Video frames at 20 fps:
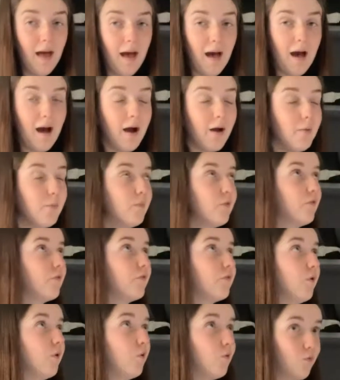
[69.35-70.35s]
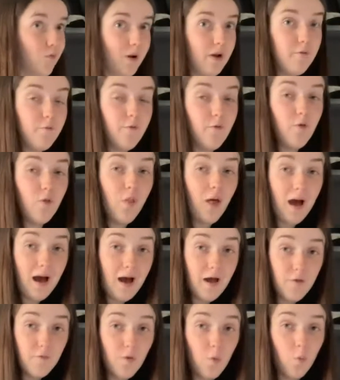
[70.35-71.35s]
I'm so grateful that
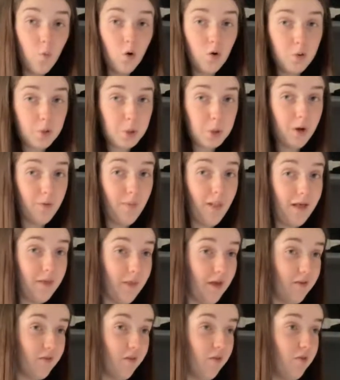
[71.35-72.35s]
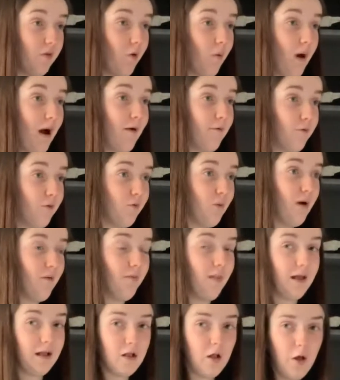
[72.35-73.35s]
I have a wardrobe like this and don't have to have
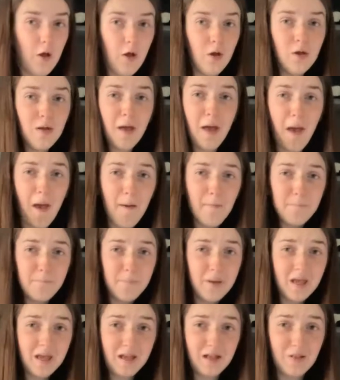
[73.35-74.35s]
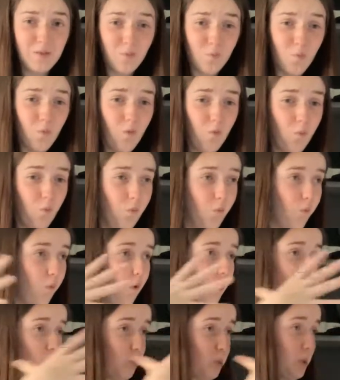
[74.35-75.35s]
like a big
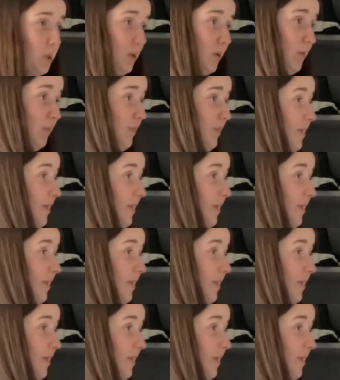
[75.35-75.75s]
wardrobe